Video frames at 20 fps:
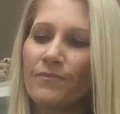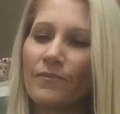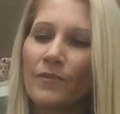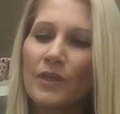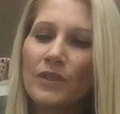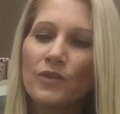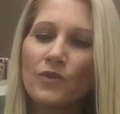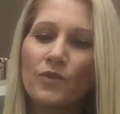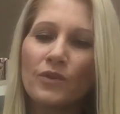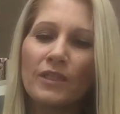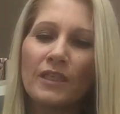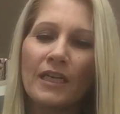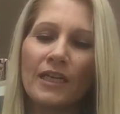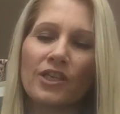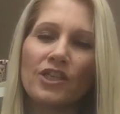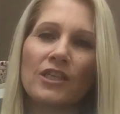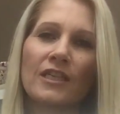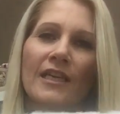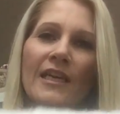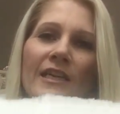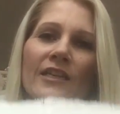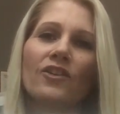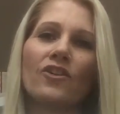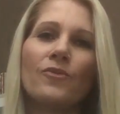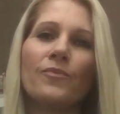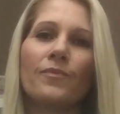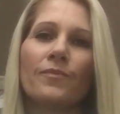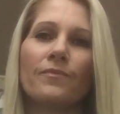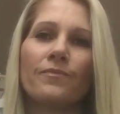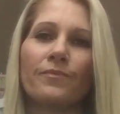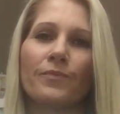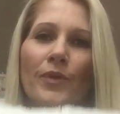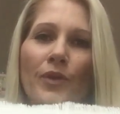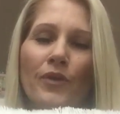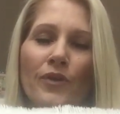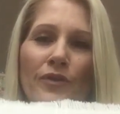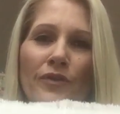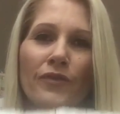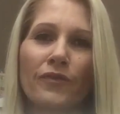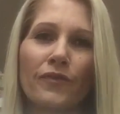my daughter actually had her
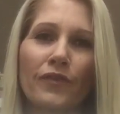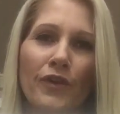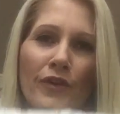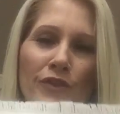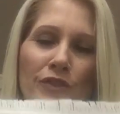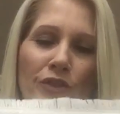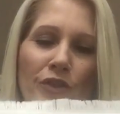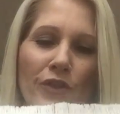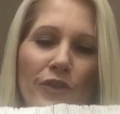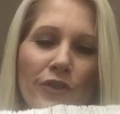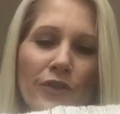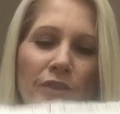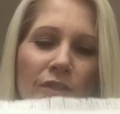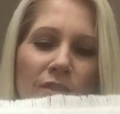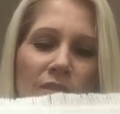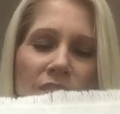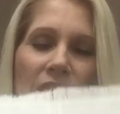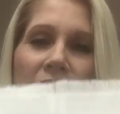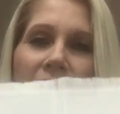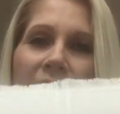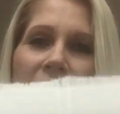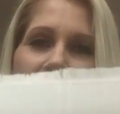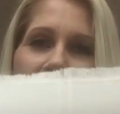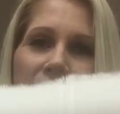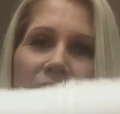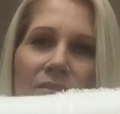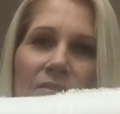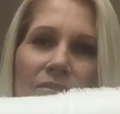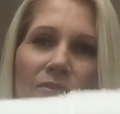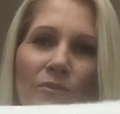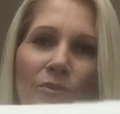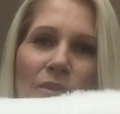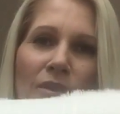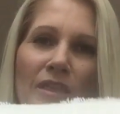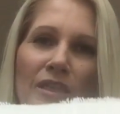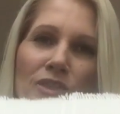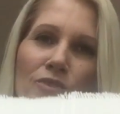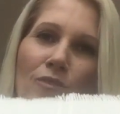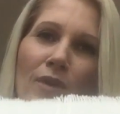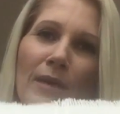birth photo taken with
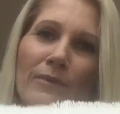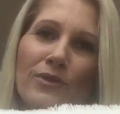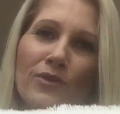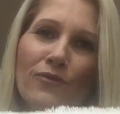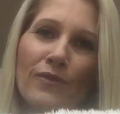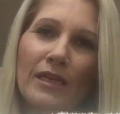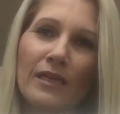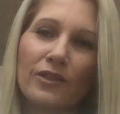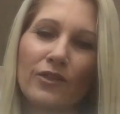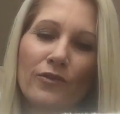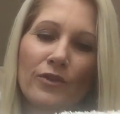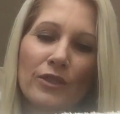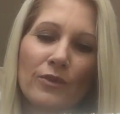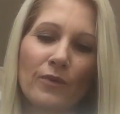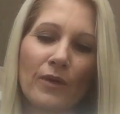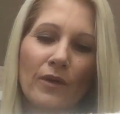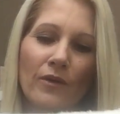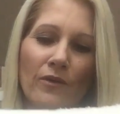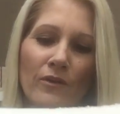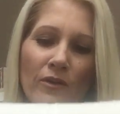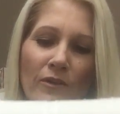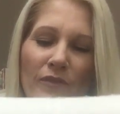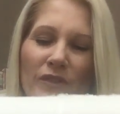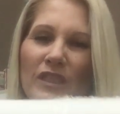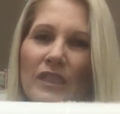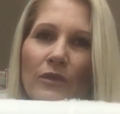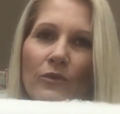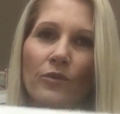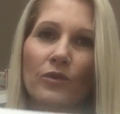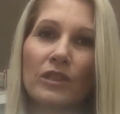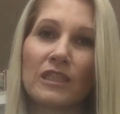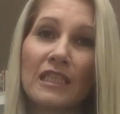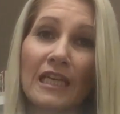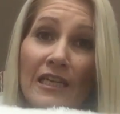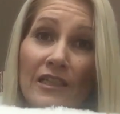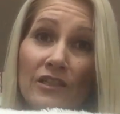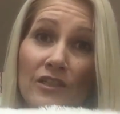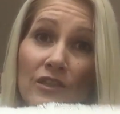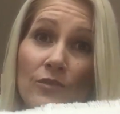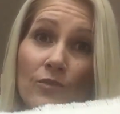this wrapped around her as well. Obviously all
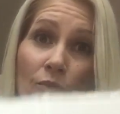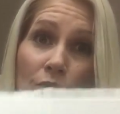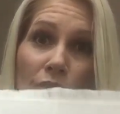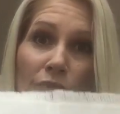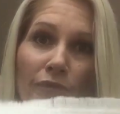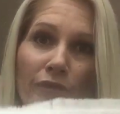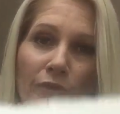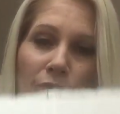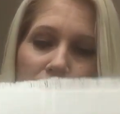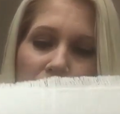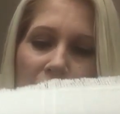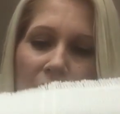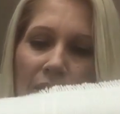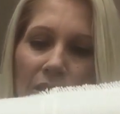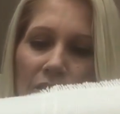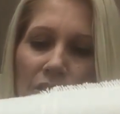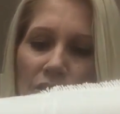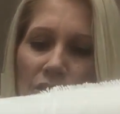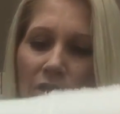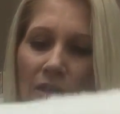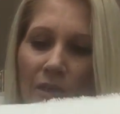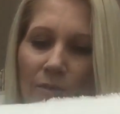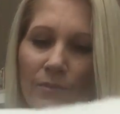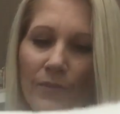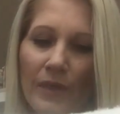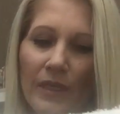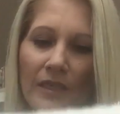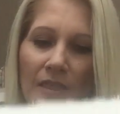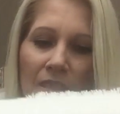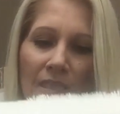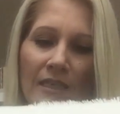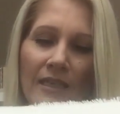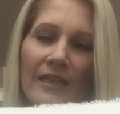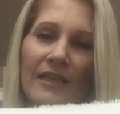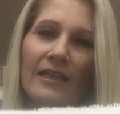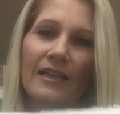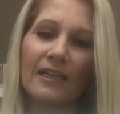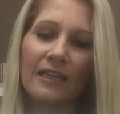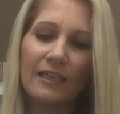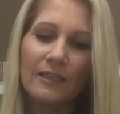dates weren't filled in at the time, but
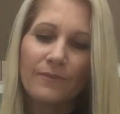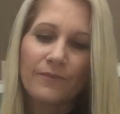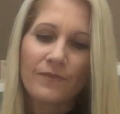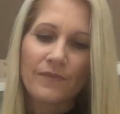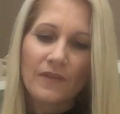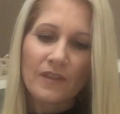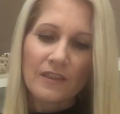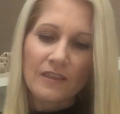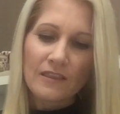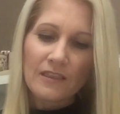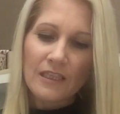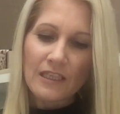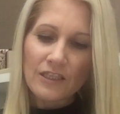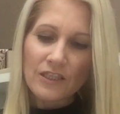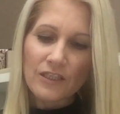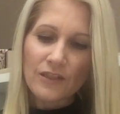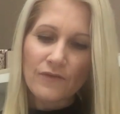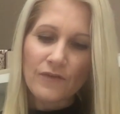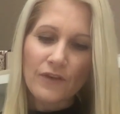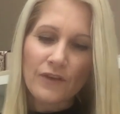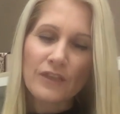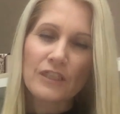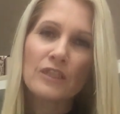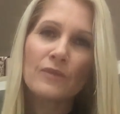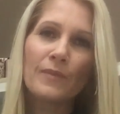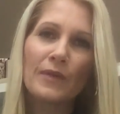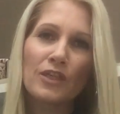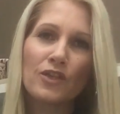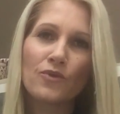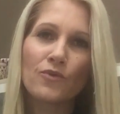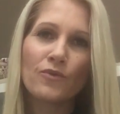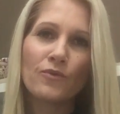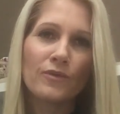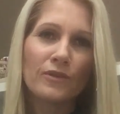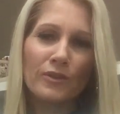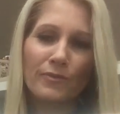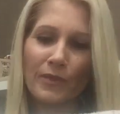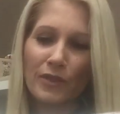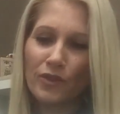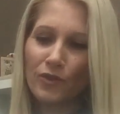yeah, just a very special
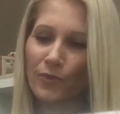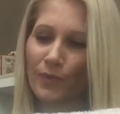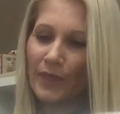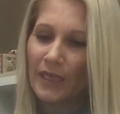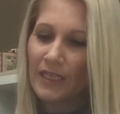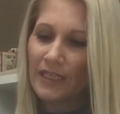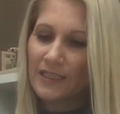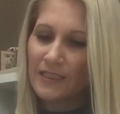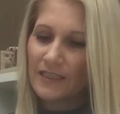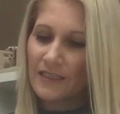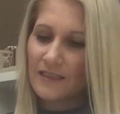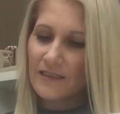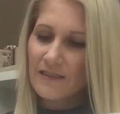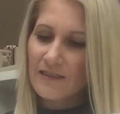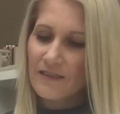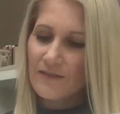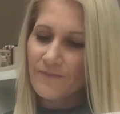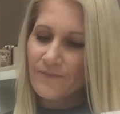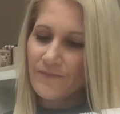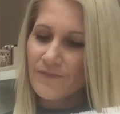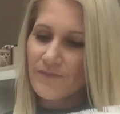piece, and